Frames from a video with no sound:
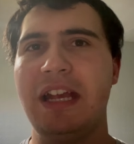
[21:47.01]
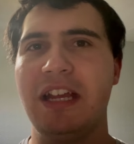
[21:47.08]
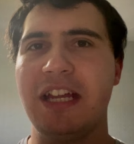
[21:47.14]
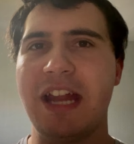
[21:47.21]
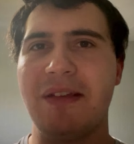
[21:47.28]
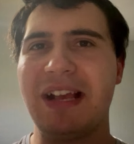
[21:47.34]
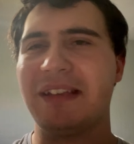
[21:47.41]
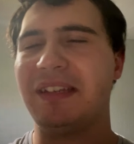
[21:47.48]
You
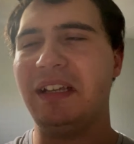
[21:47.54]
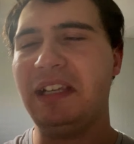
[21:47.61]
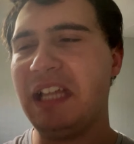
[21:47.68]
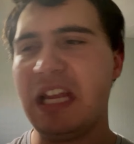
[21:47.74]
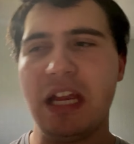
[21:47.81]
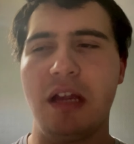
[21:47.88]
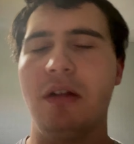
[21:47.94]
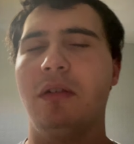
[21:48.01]
know, that's
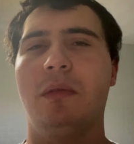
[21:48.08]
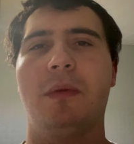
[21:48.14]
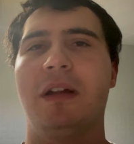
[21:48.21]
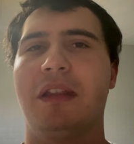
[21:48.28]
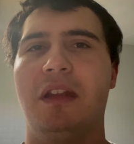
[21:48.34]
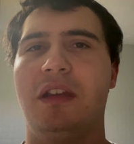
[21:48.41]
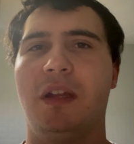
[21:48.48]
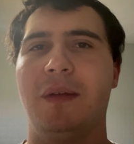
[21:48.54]
illegal
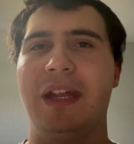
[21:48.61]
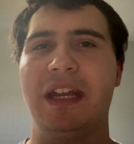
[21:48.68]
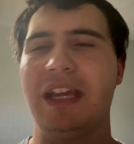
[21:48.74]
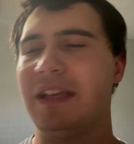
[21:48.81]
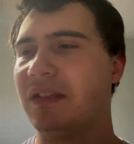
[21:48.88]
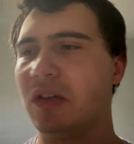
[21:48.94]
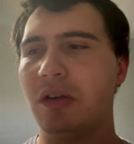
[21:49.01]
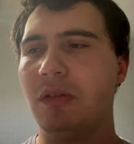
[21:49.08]
what they're doing.
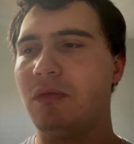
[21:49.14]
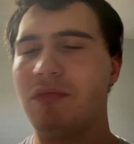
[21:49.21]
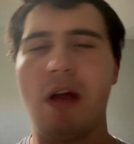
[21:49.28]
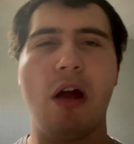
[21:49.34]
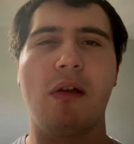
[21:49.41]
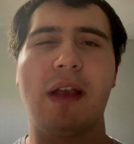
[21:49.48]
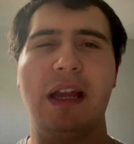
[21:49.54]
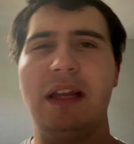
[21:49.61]
It's all
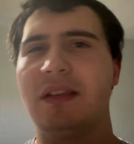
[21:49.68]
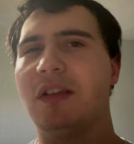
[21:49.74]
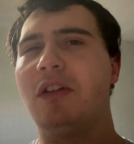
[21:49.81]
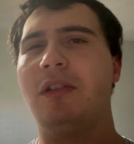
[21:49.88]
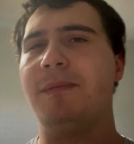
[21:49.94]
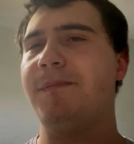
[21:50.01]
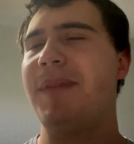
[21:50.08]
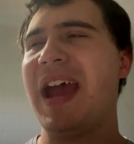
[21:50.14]
wrong and it's
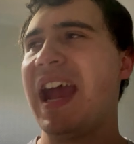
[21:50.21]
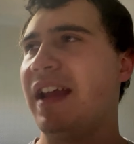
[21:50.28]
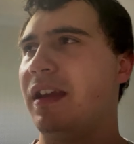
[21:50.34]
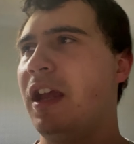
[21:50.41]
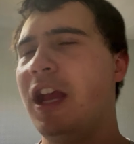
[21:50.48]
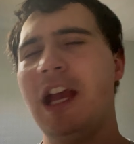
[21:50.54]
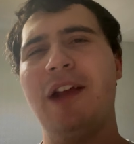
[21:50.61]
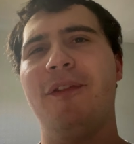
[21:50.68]
all bad.
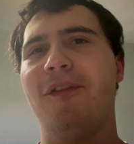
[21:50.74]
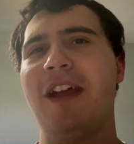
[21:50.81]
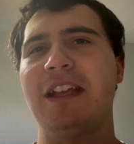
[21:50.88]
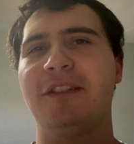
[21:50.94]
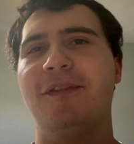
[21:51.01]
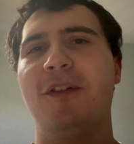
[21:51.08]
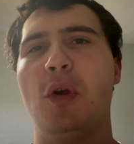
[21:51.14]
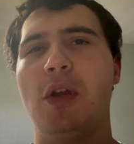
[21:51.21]

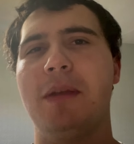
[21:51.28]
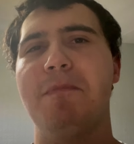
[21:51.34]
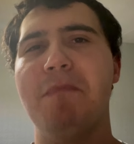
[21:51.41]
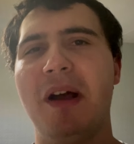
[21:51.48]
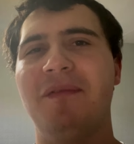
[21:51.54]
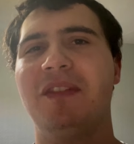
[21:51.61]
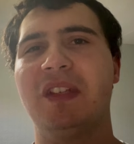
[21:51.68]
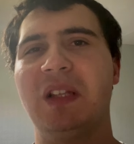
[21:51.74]
Fast forward
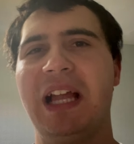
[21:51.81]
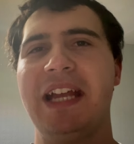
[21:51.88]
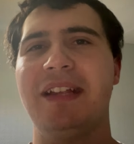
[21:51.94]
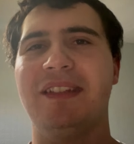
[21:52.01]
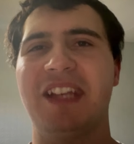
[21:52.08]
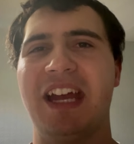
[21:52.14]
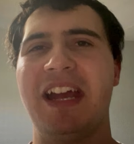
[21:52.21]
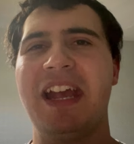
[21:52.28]
months
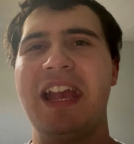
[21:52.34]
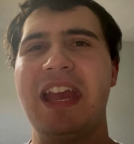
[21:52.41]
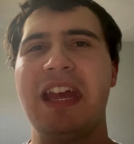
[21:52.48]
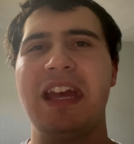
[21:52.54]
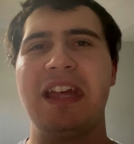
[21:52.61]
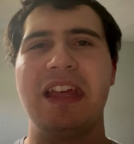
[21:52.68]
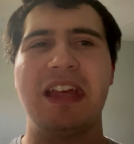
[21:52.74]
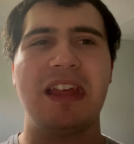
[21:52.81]
later,
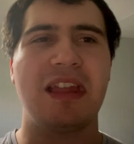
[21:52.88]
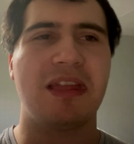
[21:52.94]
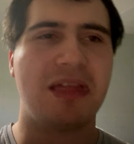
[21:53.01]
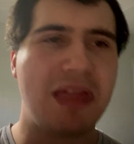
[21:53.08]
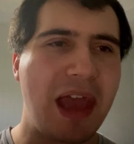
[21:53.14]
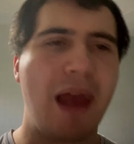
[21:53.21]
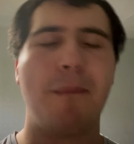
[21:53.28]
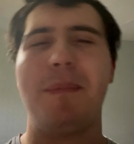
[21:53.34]

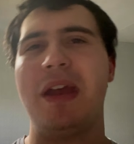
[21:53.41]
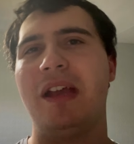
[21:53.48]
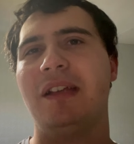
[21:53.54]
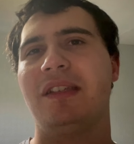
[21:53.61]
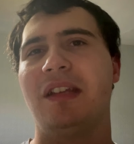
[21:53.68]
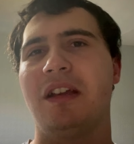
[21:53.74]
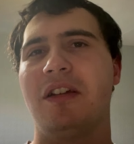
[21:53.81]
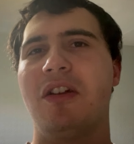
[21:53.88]
that
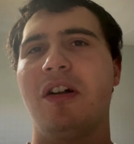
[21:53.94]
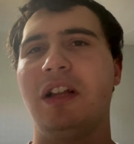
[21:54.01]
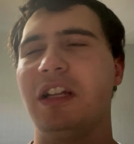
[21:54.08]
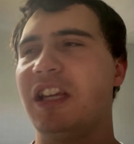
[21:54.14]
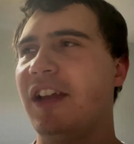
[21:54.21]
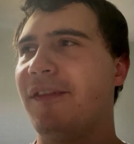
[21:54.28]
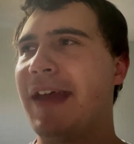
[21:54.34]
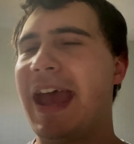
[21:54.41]
person calling
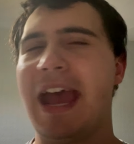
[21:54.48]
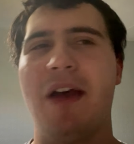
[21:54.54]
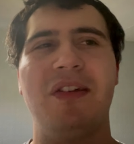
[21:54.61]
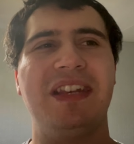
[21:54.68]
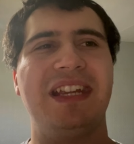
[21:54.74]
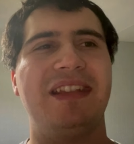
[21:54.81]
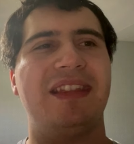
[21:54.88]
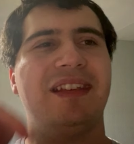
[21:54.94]
the other
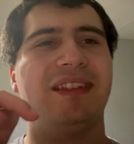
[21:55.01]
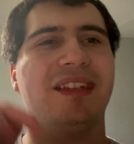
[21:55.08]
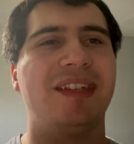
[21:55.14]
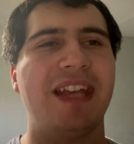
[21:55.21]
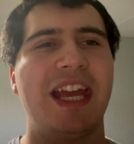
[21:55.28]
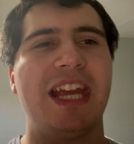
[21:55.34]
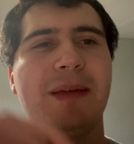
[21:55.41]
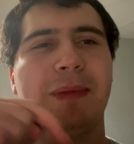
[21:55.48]
out did the
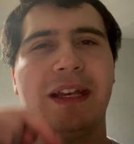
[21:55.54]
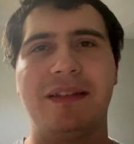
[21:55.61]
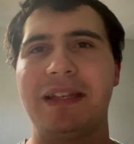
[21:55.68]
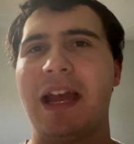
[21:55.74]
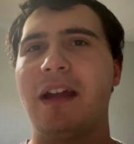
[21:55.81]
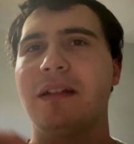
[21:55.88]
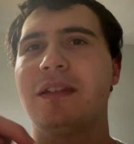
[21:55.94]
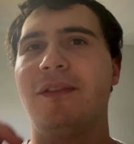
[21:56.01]
same
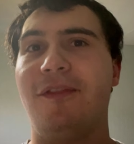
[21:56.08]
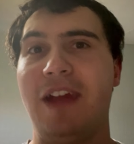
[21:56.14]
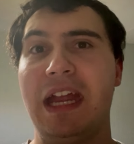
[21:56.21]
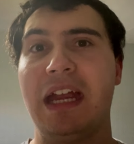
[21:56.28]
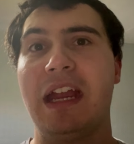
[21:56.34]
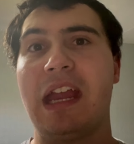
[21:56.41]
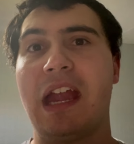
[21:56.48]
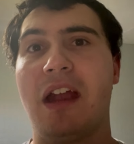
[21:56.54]
exact
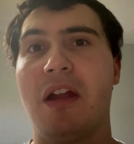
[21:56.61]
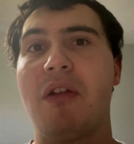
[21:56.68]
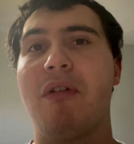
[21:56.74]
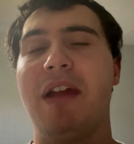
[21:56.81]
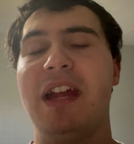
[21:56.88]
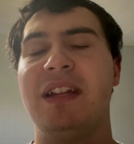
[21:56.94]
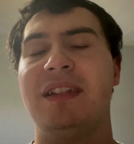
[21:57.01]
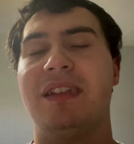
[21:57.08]
thing and
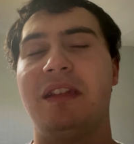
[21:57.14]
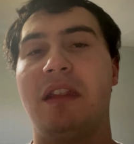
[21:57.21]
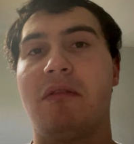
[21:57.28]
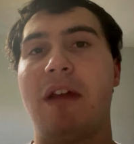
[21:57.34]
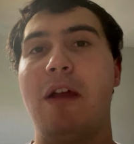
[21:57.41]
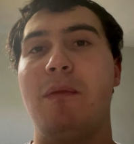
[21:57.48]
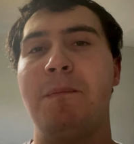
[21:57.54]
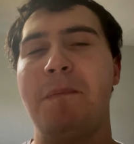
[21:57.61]
created their
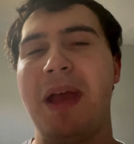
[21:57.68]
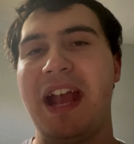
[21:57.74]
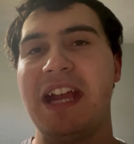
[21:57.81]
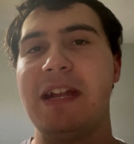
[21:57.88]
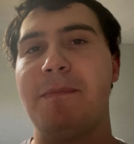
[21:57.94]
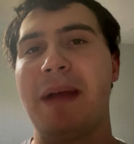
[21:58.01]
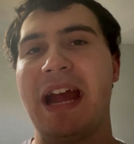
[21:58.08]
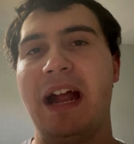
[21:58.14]
own
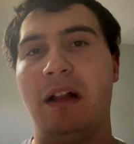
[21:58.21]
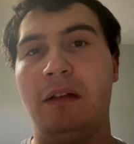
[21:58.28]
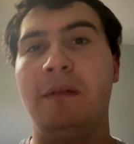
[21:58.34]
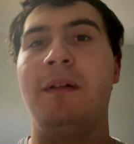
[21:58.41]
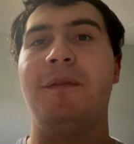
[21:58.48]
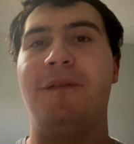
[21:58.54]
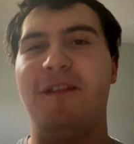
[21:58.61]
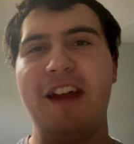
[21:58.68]

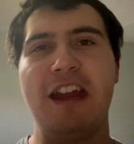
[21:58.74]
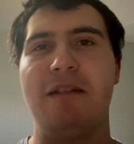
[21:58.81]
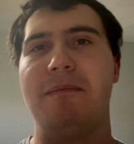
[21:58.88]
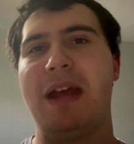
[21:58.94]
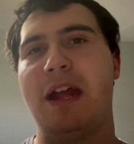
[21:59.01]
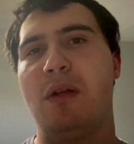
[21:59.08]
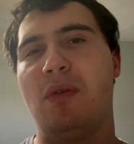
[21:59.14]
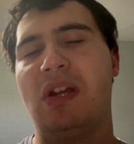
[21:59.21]
PayPal,
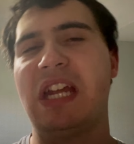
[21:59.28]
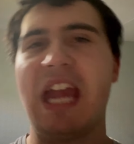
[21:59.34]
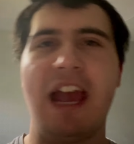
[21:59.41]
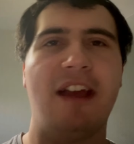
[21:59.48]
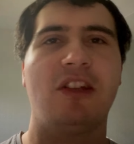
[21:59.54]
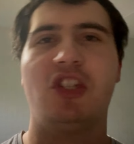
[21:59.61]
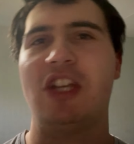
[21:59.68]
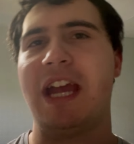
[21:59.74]
Venmo,
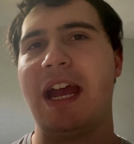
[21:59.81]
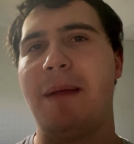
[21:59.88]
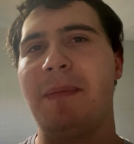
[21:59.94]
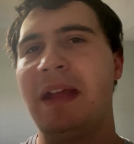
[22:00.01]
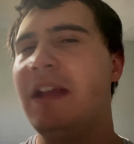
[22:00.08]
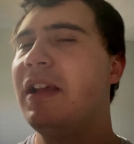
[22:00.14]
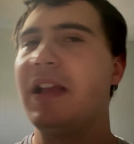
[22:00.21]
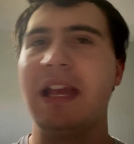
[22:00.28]
Cash App,
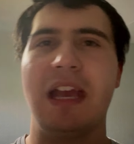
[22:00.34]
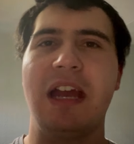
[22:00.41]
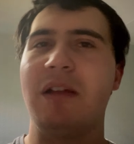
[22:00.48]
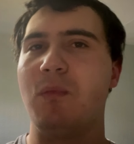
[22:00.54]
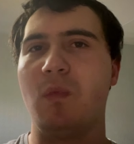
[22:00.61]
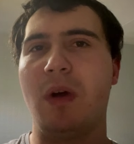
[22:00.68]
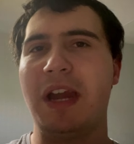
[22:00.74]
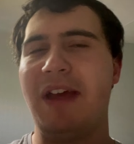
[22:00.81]

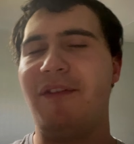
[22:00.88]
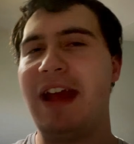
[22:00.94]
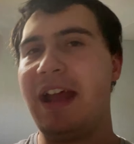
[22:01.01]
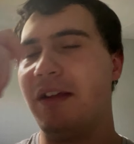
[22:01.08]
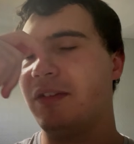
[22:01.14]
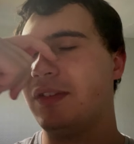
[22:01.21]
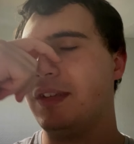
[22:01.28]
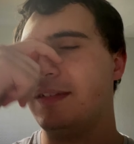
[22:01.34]
and whatever
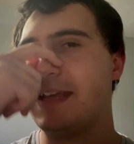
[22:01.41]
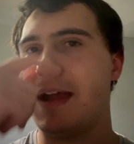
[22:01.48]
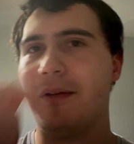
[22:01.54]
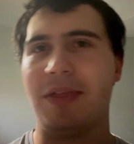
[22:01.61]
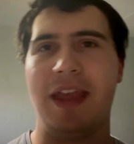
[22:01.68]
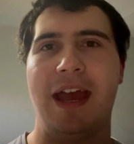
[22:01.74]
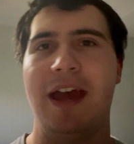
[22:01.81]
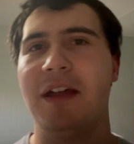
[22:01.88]
else is
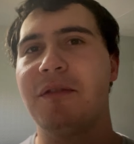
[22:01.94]
out there,